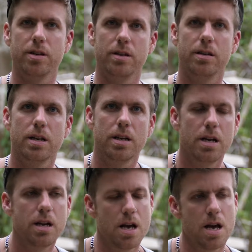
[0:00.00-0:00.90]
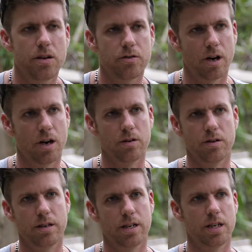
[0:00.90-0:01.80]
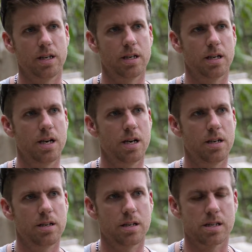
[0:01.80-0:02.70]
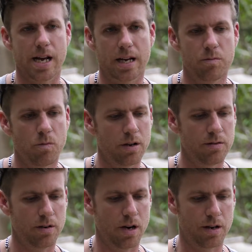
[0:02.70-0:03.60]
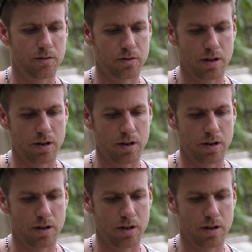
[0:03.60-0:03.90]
And so the second one, I